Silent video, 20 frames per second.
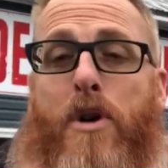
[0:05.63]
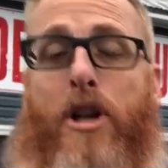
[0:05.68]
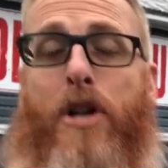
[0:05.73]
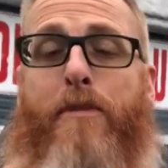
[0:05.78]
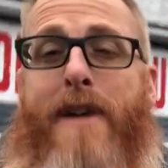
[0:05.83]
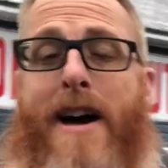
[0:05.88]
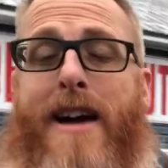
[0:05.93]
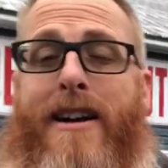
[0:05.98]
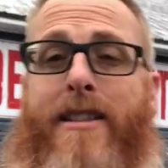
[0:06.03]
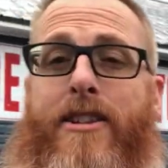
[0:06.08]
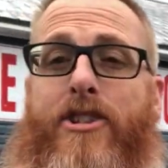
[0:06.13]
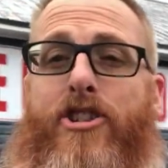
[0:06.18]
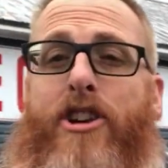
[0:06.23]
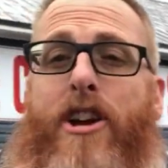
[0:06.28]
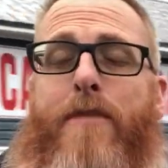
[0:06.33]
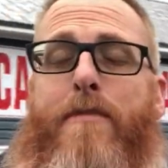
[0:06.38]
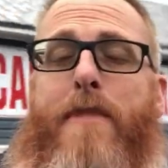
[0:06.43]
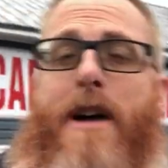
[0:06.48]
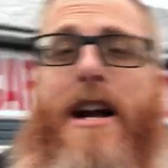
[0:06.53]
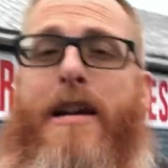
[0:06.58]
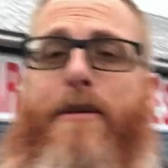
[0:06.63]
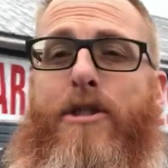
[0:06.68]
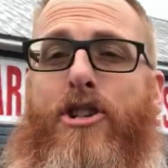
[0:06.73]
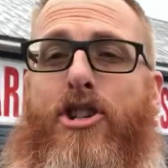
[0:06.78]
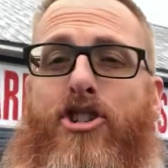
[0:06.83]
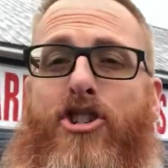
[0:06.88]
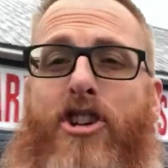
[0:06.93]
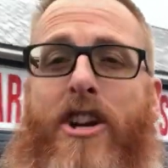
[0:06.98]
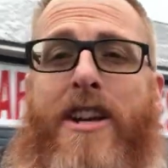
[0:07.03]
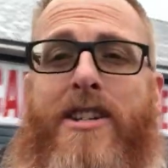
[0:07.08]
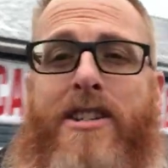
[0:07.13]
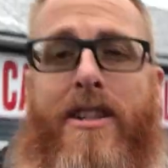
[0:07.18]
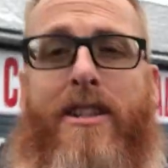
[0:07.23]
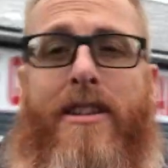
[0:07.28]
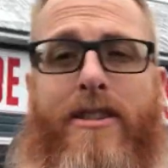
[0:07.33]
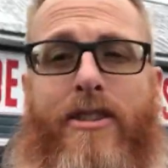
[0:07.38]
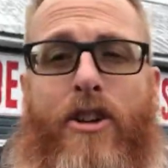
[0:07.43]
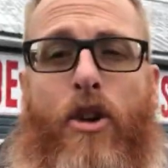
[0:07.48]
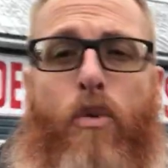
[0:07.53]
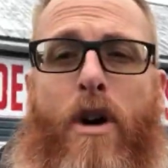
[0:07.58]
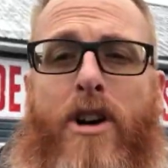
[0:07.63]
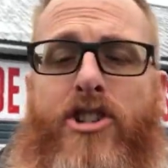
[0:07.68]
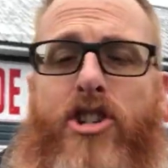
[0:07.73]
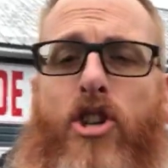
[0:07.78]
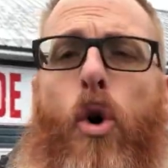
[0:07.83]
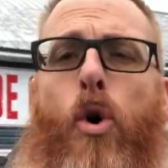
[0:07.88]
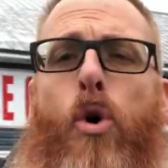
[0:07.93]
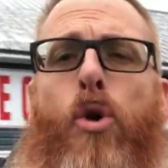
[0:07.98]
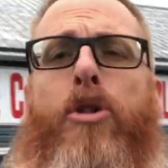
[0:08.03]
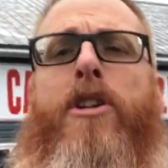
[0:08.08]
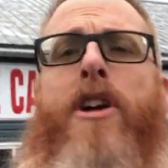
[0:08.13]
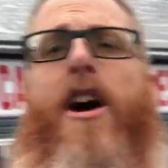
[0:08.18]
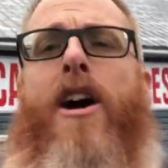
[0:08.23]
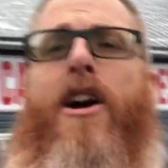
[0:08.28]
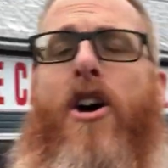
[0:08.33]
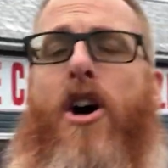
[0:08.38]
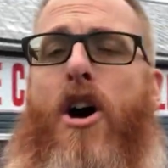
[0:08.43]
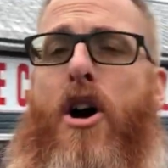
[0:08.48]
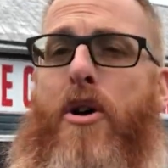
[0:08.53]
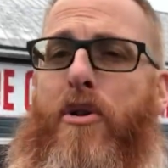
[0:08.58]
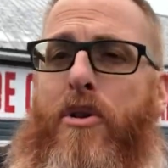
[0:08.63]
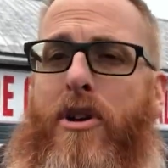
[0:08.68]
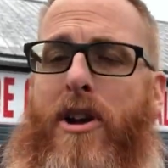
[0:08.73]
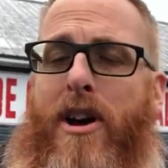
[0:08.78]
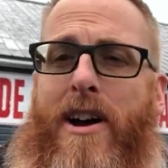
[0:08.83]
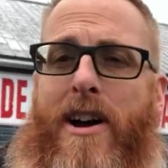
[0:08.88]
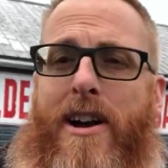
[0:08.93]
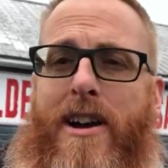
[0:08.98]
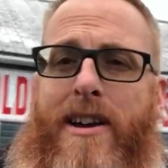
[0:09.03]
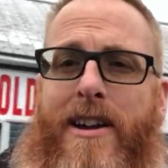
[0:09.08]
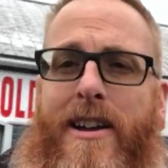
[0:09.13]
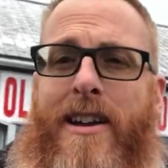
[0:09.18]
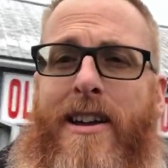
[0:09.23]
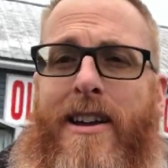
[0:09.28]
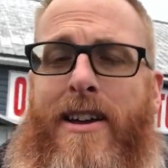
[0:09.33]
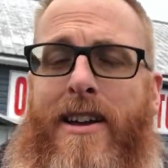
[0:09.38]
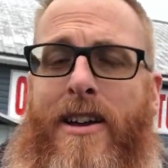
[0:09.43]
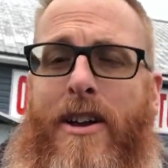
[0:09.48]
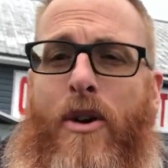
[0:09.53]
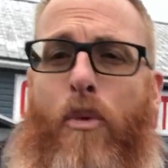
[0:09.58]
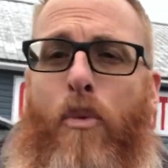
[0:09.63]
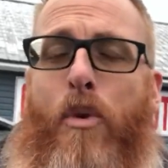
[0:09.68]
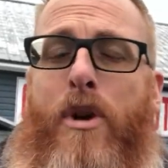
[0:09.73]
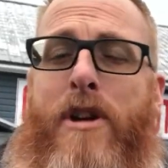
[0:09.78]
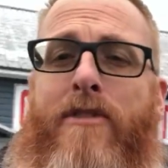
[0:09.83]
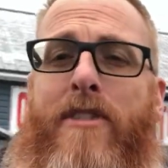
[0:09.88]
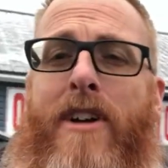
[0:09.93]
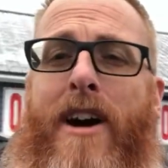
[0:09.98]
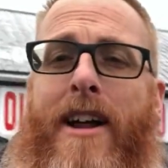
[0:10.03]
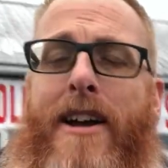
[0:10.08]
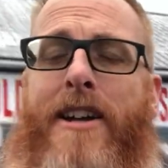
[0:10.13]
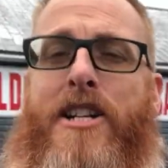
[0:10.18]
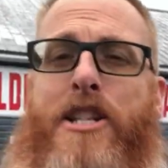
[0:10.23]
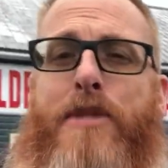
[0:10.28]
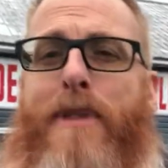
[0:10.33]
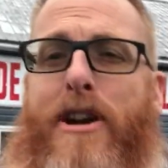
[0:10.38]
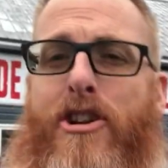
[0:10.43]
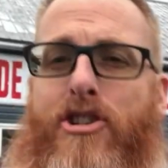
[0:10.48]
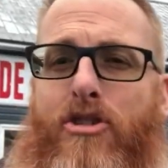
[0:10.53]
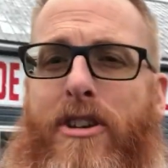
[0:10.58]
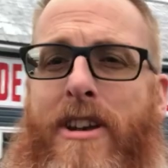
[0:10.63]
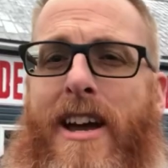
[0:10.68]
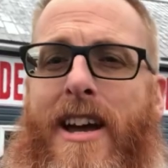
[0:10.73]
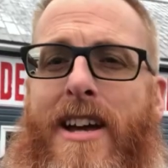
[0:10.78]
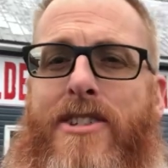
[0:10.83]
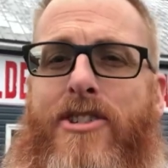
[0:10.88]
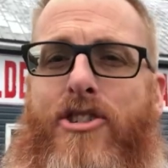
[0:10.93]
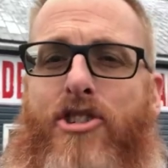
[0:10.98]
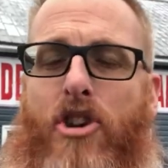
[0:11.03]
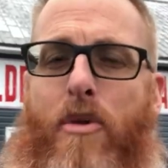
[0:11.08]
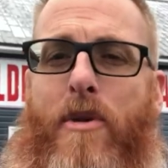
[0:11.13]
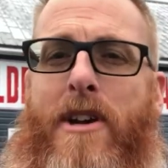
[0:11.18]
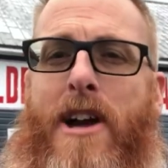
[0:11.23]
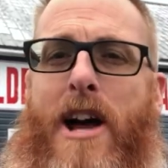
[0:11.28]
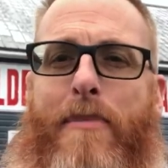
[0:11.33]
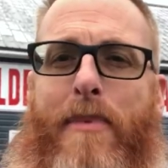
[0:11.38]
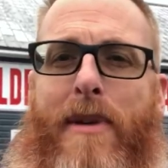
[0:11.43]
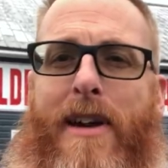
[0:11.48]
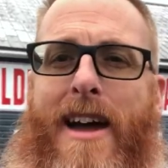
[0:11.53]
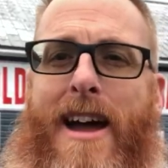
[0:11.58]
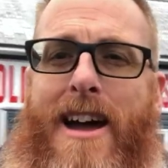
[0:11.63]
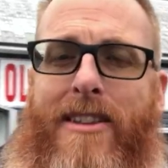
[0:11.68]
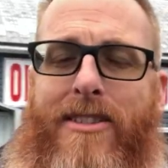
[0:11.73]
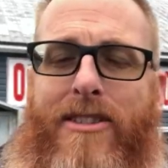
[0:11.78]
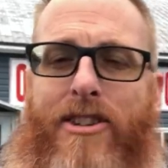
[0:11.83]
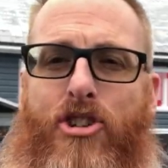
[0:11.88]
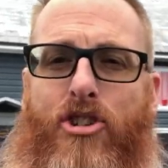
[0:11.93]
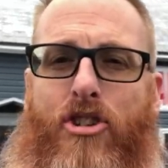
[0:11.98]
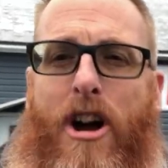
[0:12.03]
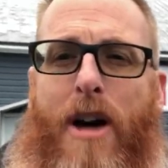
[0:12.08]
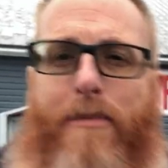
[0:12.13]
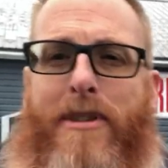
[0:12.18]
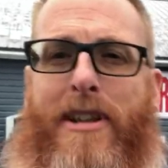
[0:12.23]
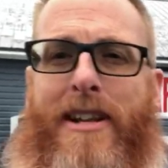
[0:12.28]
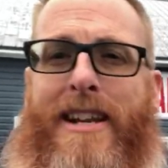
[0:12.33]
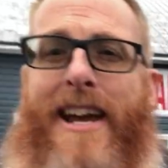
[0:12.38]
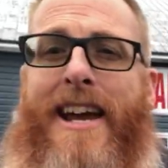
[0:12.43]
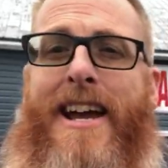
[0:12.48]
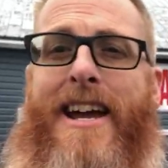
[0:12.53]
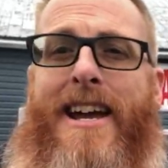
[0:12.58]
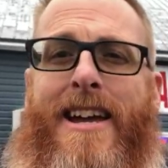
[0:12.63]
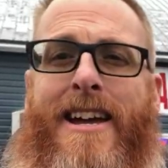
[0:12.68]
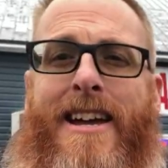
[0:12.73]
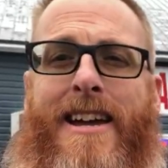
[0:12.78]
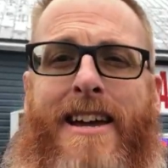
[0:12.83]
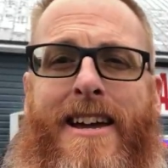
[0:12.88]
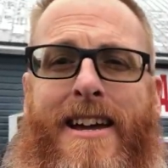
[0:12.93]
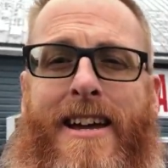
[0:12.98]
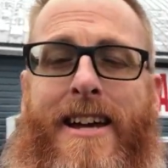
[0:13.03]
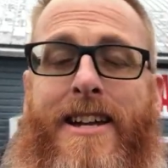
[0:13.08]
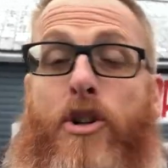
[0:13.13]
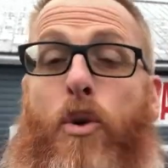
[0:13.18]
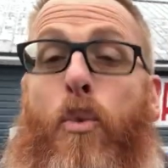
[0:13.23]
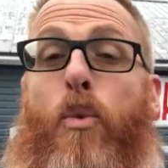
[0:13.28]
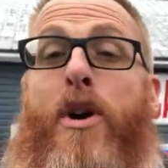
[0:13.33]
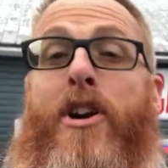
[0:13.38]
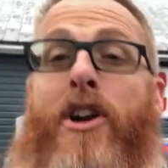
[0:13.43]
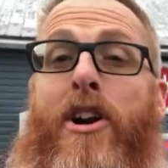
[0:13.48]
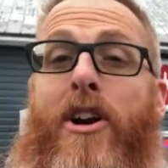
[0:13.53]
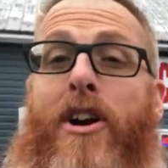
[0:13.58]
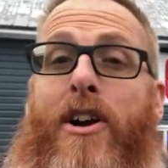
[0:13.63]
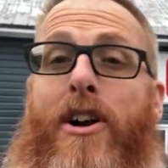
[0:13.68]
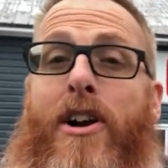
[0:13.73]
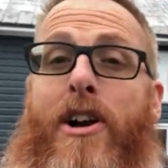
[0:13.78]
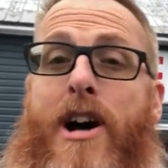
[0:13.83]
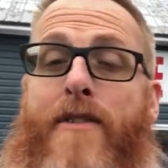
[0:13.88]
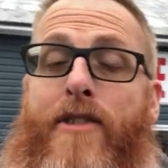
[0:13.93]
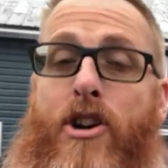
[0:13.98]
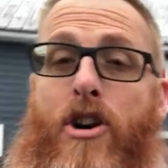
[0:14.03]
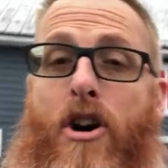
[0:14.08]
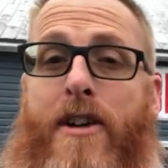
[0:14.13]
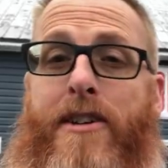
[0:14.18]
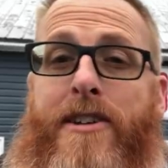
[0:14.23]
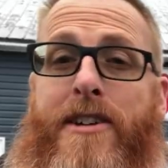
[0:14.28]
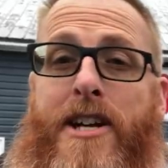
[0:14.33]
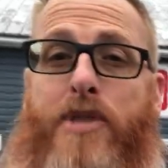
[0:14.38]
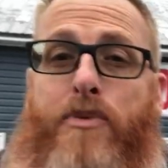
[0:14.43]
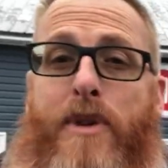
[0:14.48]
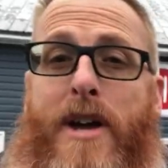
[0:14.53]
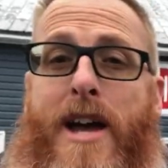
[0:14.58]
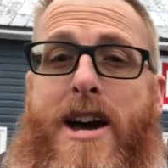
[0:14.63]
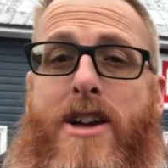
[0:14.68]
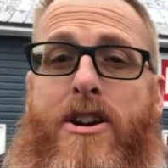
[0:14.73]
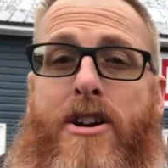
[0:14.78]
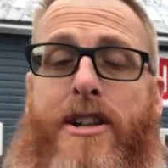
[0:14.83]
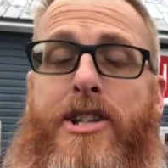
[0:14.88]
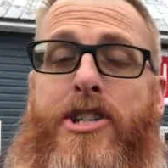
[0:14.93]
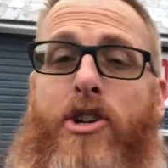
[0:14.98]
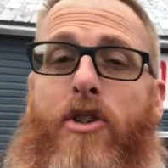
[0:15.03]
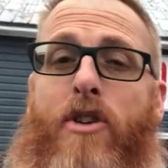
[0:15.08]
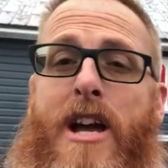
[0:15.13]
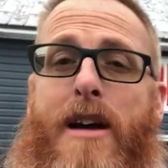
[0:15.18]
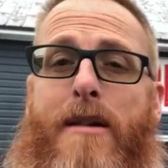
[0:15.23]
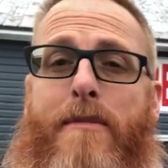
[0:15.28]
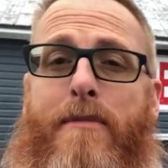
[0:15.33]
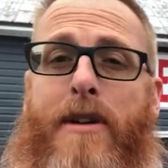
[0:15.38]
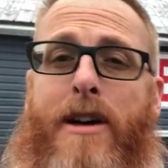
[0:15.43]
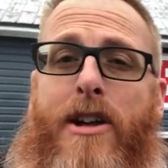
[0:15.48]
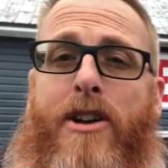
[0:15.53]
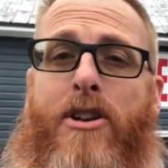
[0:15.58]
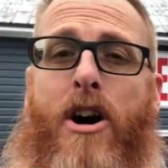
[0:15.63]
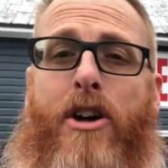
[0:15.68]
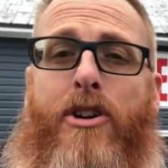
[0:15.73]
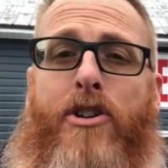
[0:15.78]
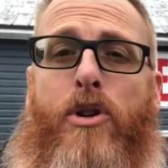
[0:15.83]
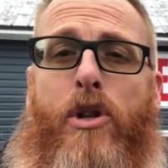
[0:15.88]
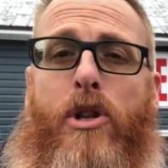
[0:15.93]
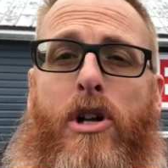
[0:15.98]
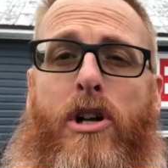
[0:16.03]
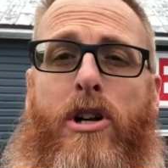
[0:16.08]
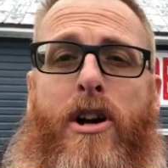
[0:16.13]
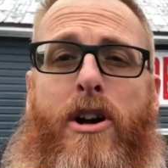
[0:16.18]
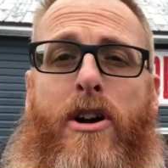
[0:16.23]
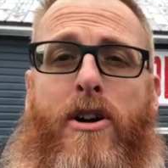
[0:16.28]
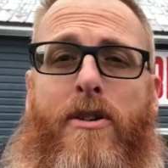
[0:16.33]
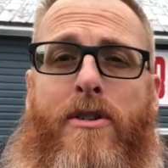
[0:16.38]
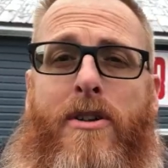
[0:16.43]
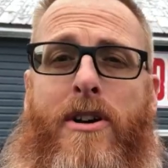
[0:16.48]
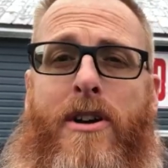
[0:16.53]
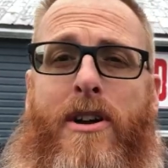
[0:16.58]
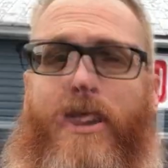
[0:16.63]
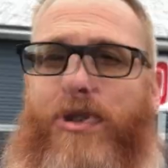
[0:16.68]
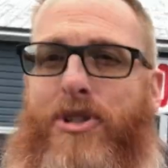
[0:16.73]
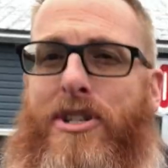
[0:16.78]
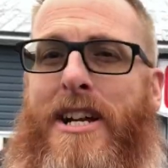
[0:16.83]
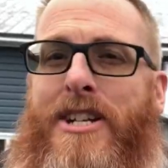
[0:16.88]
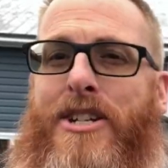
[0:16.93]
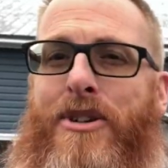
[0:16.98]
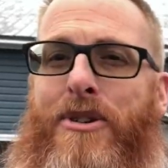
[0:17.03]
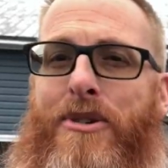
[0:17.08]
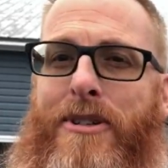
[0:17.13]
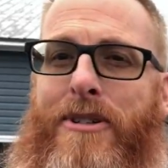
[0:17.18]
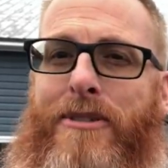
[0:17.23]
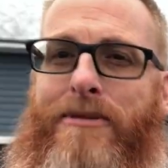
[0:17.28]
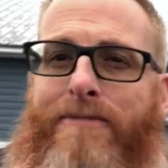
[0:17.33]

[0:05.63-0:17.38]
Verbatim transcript: welcome back to the channel. My name is Jason. You're watching Olde Carr Auto Guy. We've got a special guest showing up at the shop today. It's a winner of a contest we had on Instagram not too long ago, so stay tuned.